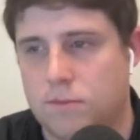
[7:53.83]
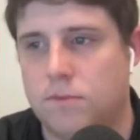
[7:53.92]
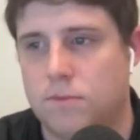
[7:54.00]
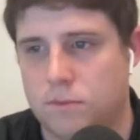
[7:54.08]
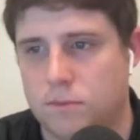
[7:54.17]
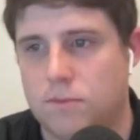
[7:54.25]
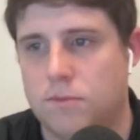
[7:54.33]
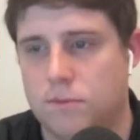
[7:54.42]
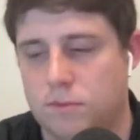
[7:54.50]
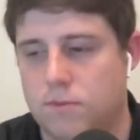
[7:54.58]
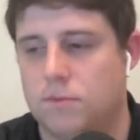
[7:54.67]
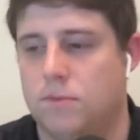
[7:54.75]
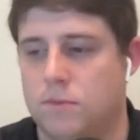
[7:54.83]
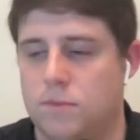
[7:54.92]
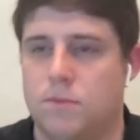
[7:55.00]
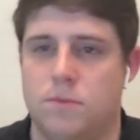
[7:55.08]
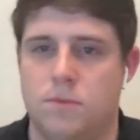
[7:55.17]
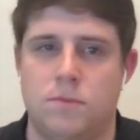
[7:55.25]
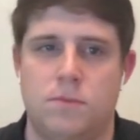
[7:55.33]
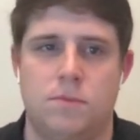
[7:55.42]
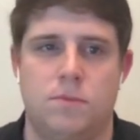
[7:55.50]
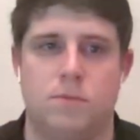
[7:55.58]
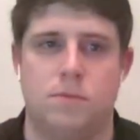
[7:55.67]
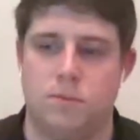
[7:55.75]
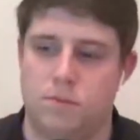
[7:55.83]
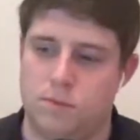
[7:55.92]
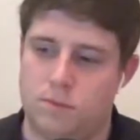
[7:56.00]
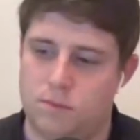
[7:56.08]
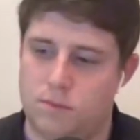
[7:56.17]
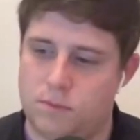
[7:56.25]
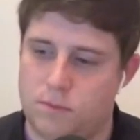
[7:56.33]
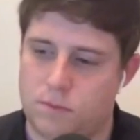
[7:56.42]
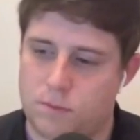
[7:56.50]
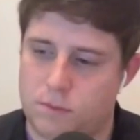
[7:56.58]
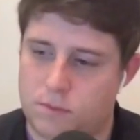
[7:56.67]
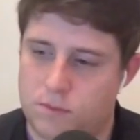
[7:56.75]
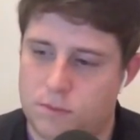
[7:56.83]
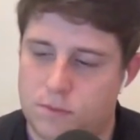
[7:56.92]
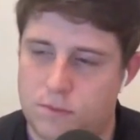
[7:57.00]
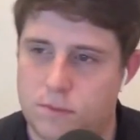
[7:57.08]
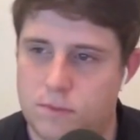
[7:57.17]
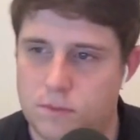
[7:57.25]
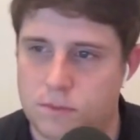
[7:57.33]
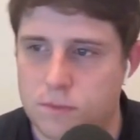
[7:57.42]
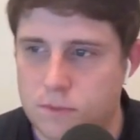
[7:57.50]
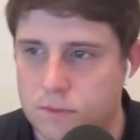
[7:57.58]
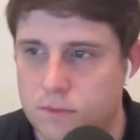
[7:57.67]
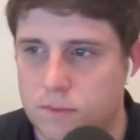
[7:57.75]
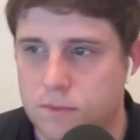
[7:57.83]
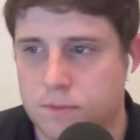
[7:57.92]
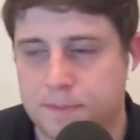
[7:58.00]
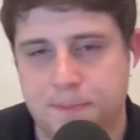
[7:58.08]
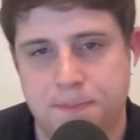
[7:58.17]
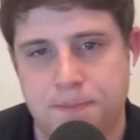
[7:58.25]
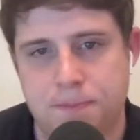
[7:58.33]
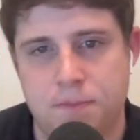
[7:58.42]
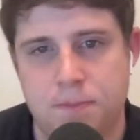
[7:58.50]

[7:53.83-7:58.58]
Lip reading: [no speech]